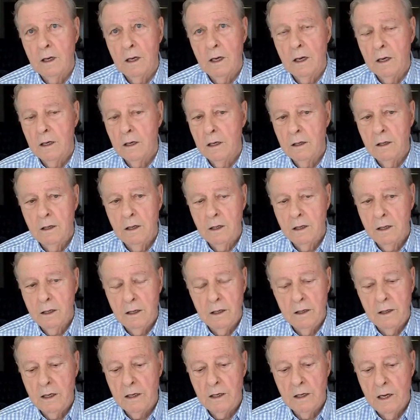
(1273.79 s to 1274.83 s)
And,
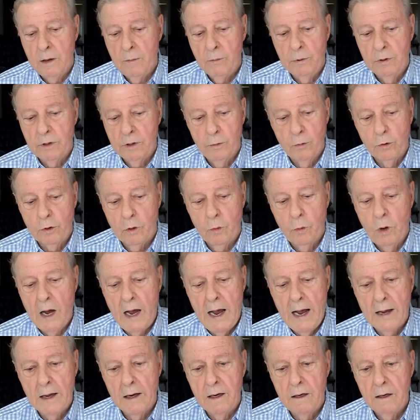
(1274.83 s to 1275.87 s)
and then they put them on a
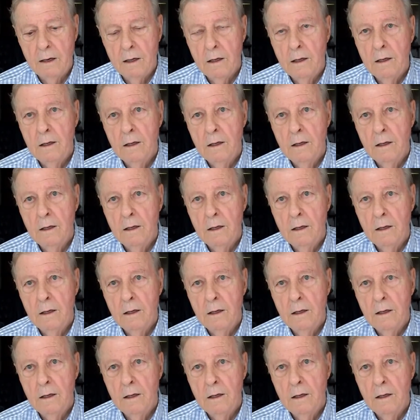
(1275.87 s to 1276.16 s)
wagon.